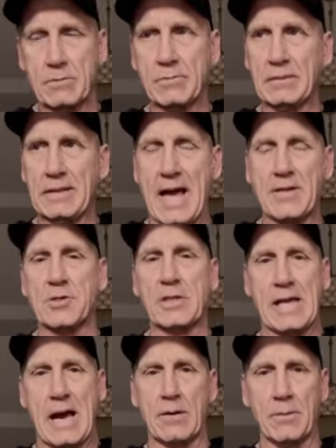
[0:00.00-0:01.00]

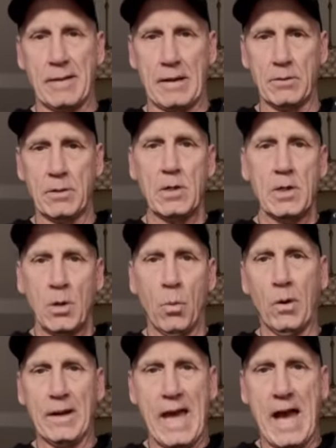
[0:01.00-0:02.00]
lashing out about
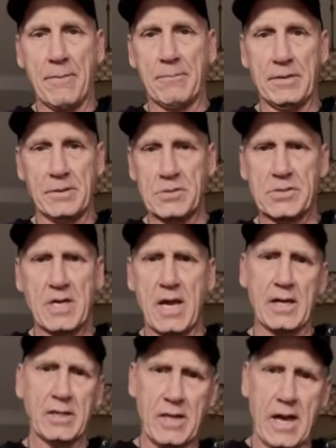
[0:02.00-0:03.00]
what happened is
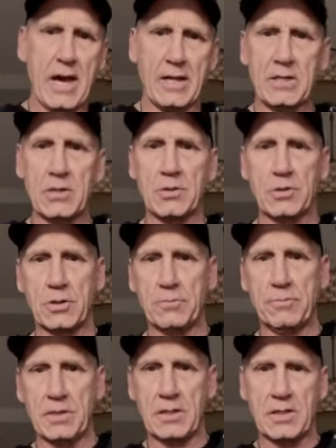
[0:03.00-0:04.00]
saying, yeah,
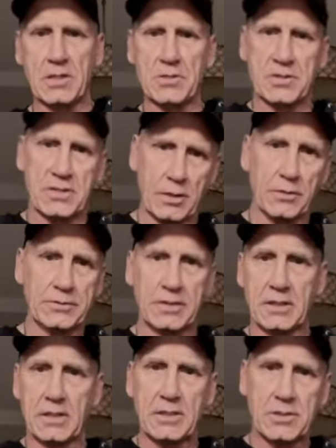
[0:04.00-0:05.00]
he's
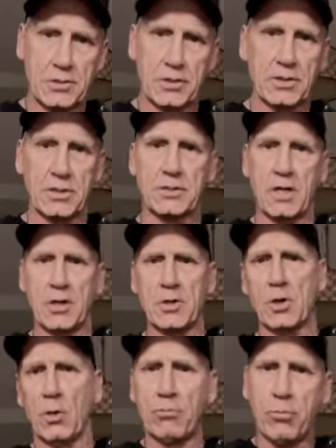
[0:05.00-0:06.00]
guilty, he shouldn't have done it. You
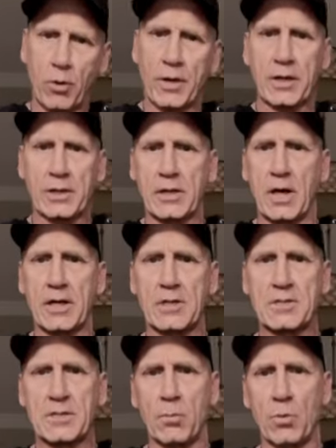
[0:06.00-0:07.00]
don't point a gun at
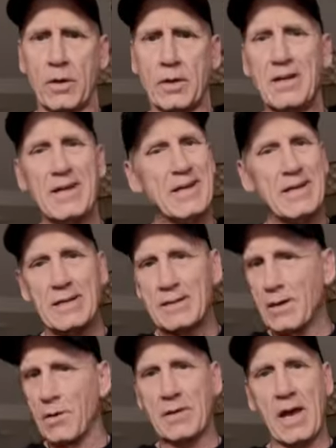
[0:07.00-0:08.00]
someone.
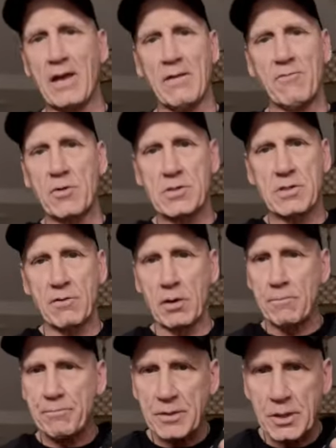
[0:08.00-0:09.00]
Okay, first of
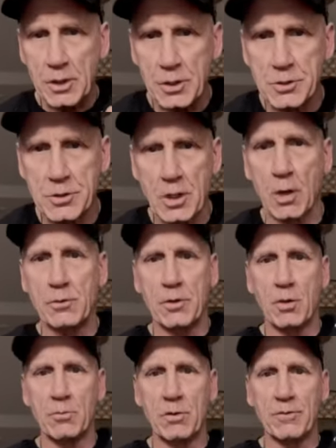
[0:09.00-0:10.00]
all, you don't
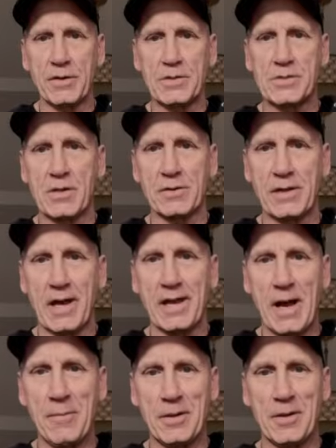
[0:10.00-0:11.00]
know movies, okay?
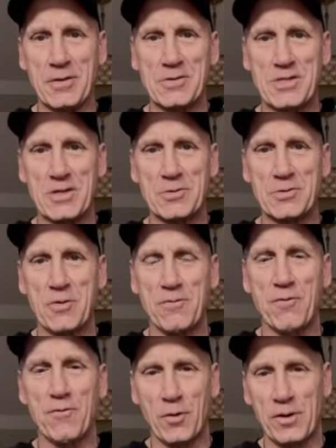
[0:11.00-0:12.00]
I've been in this industry
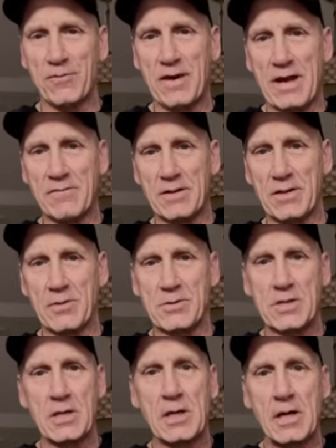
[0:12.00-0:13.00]
for 45 years.
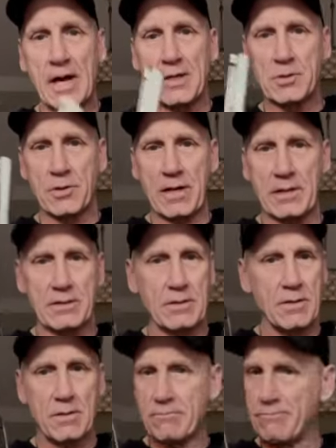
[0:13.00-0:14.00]
I've trained
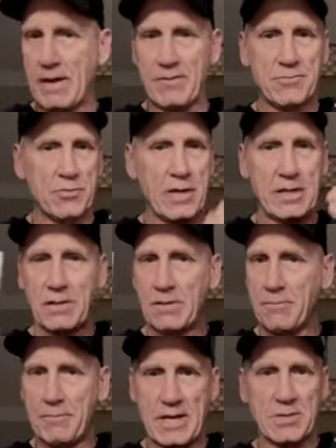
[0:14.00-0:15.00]
the
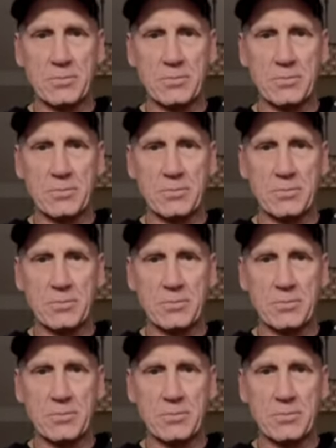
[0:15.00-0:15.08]
best